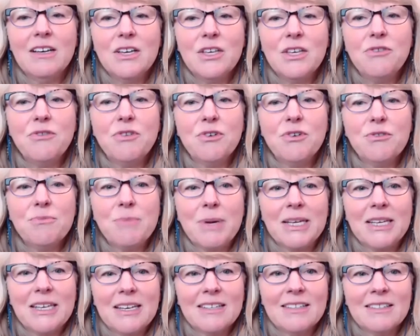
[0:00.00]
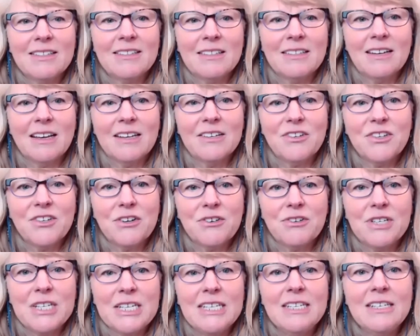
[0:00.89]
you've heard my guests and I share
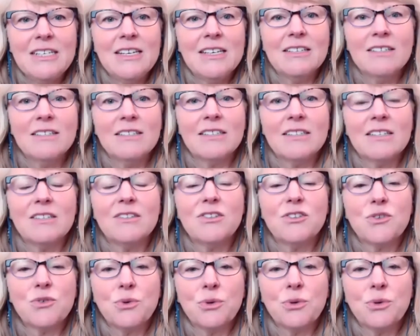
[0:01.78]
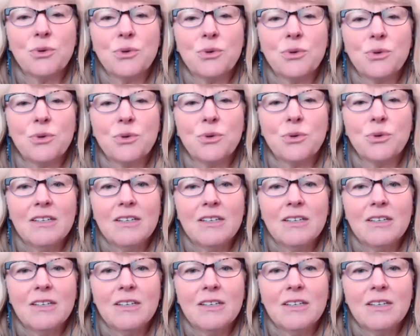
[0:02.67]
details and stories